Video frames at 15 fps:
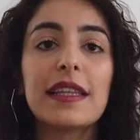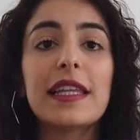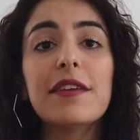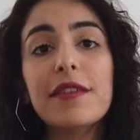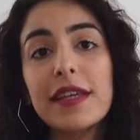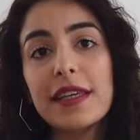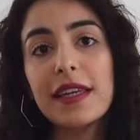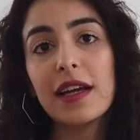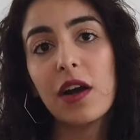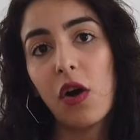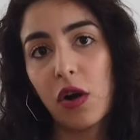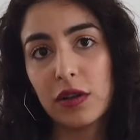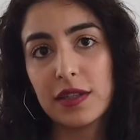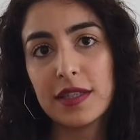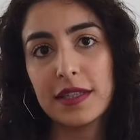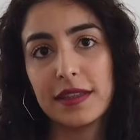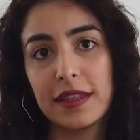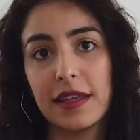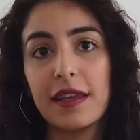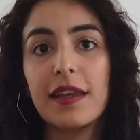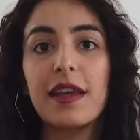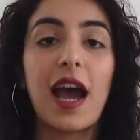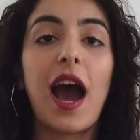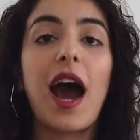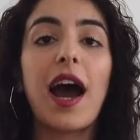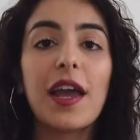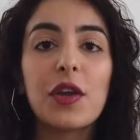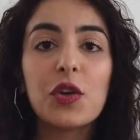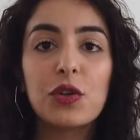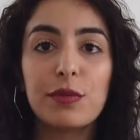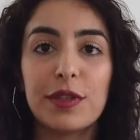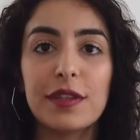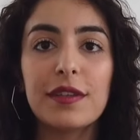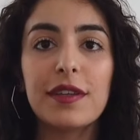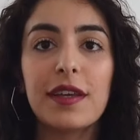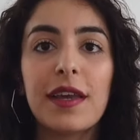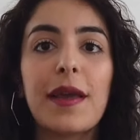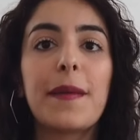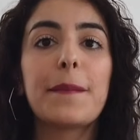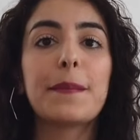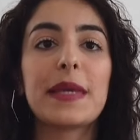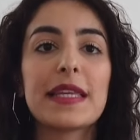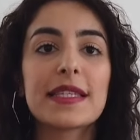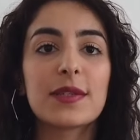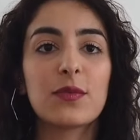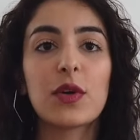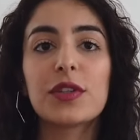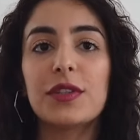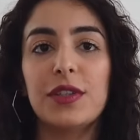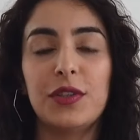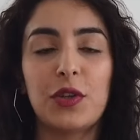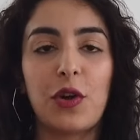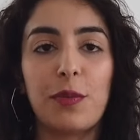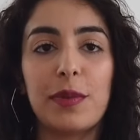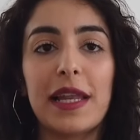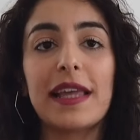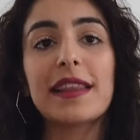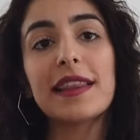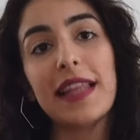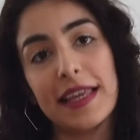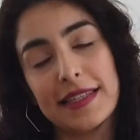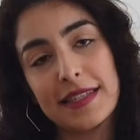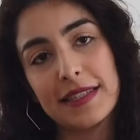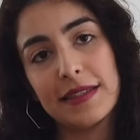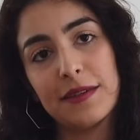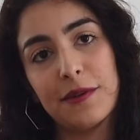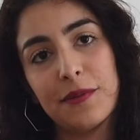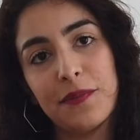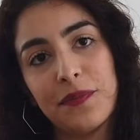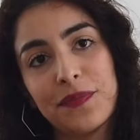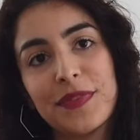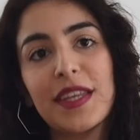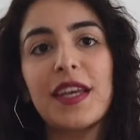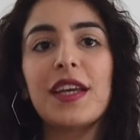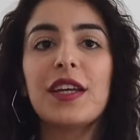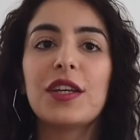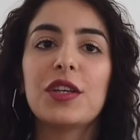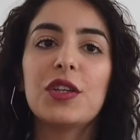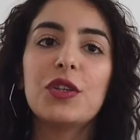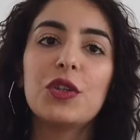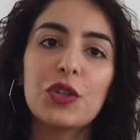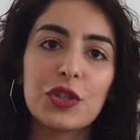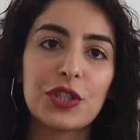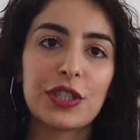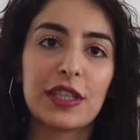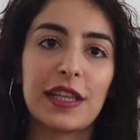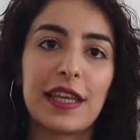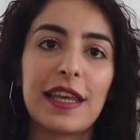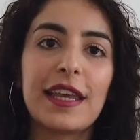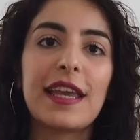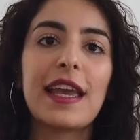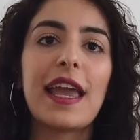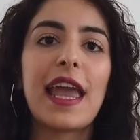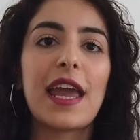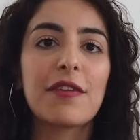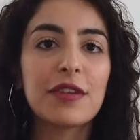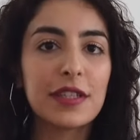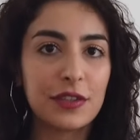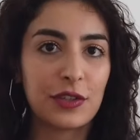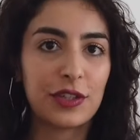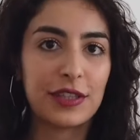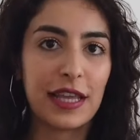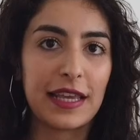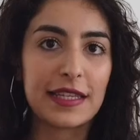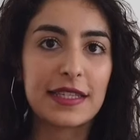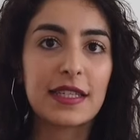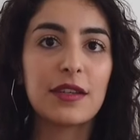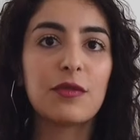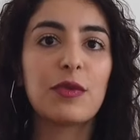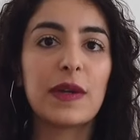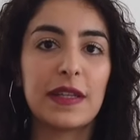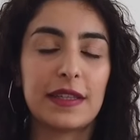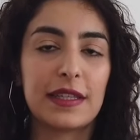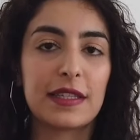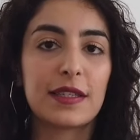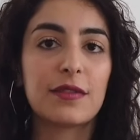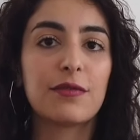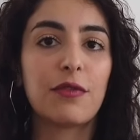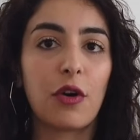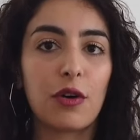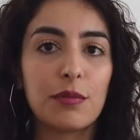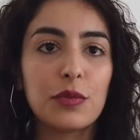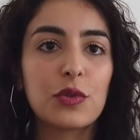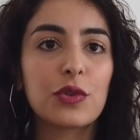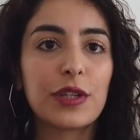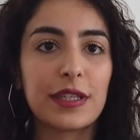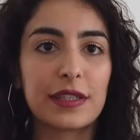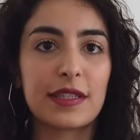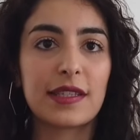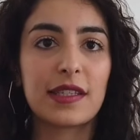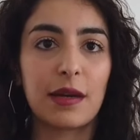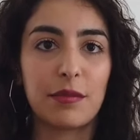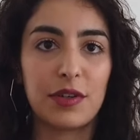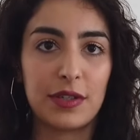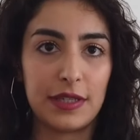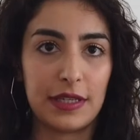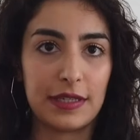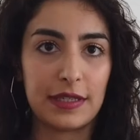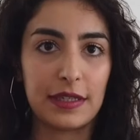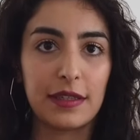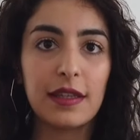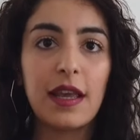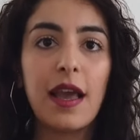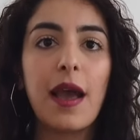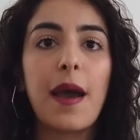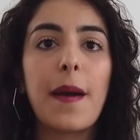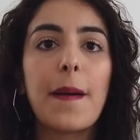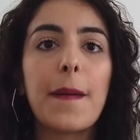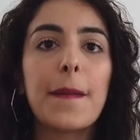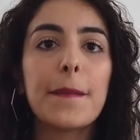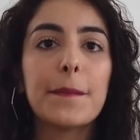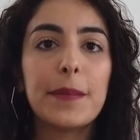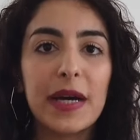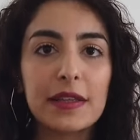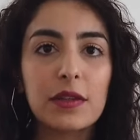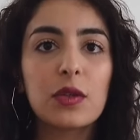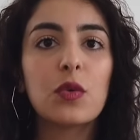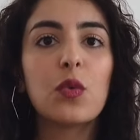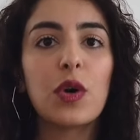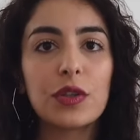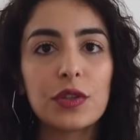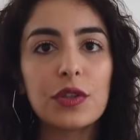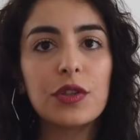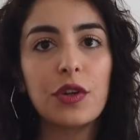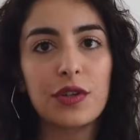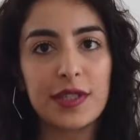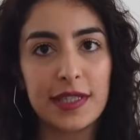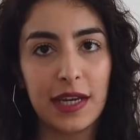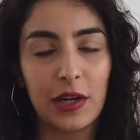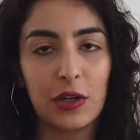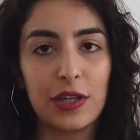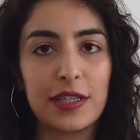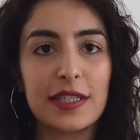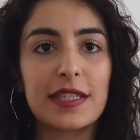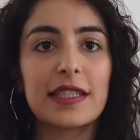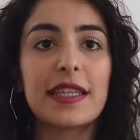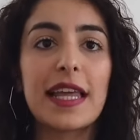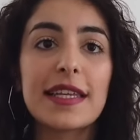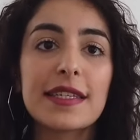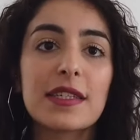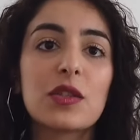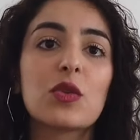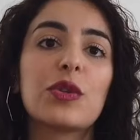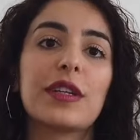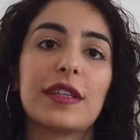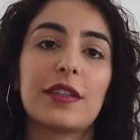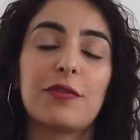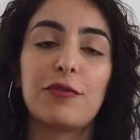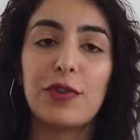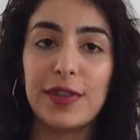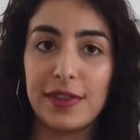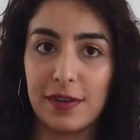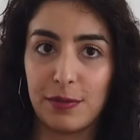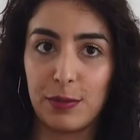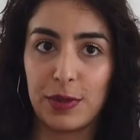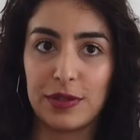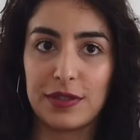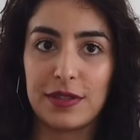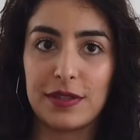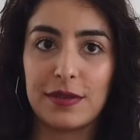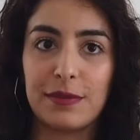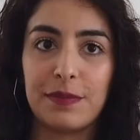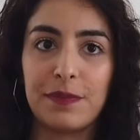Living in a cold city with high humidity means watering your plant less. Usually every 3 days when it is warm during the summer season, but water your succulents less during the winter months.